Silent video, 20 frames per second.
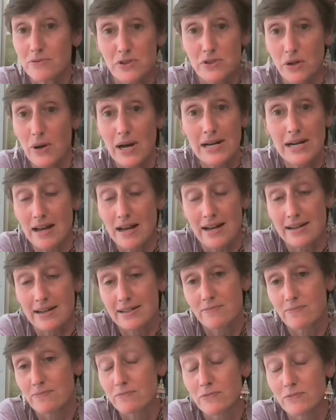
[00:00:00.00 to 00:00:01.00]

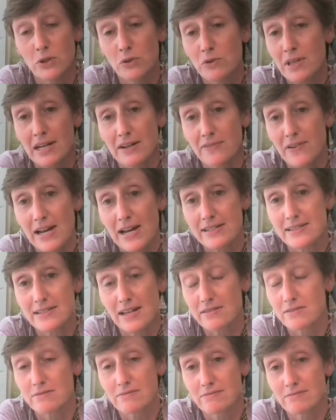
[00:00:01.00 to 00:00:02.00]
I knew that if I
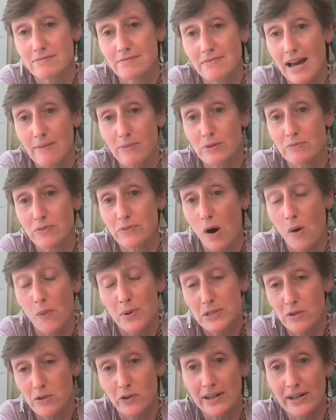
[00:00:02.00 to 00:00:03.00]
said, I would
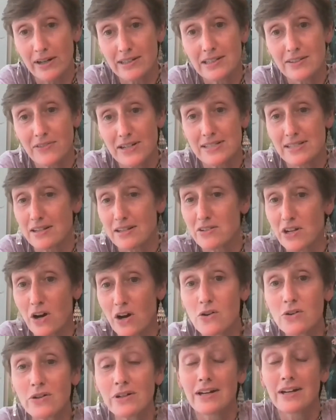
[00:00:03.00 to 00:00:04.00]
always regret it if I said
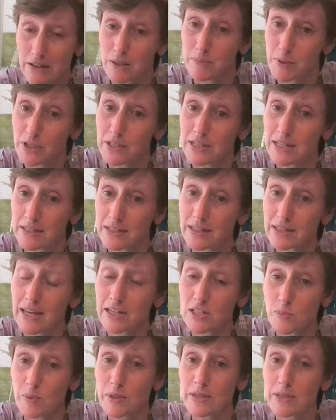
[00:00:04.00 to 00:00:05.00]
no. Community
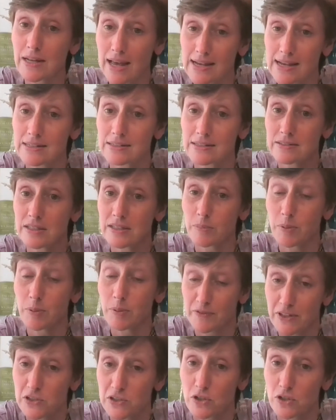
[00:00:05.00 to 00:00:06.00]
engagement and
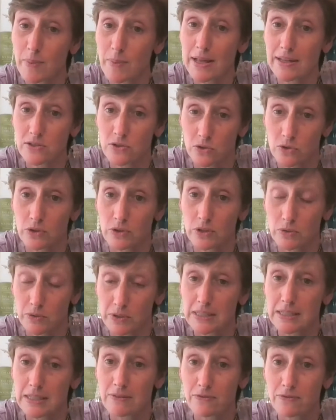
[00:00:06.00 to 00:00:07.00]
professional ballet school are
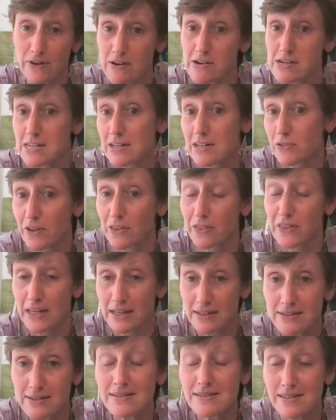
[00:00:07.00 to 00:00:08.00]
really very different
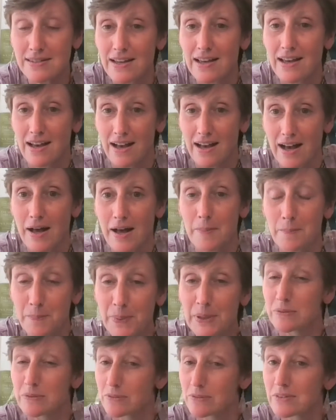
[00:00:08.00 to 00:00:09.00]
things.
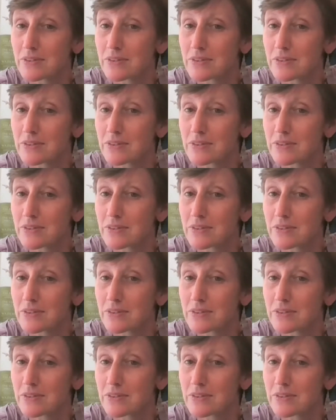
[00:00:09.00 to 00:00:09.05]
But